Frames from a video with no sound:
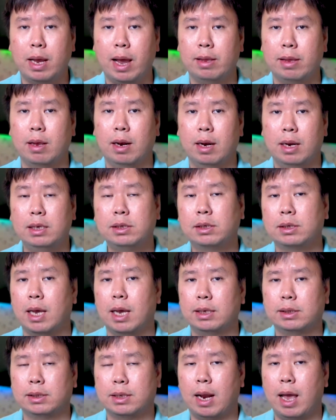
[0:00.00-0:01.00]
and the list
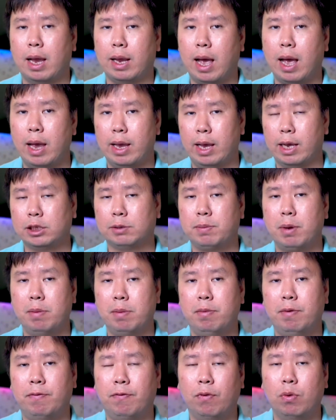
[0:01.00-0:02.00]
size, like I explained
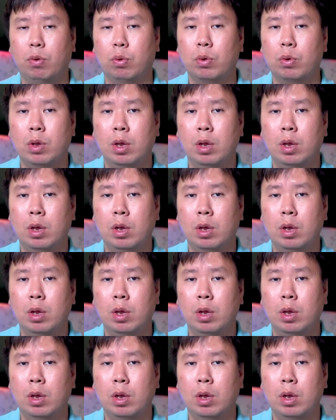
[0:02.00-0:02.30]
before.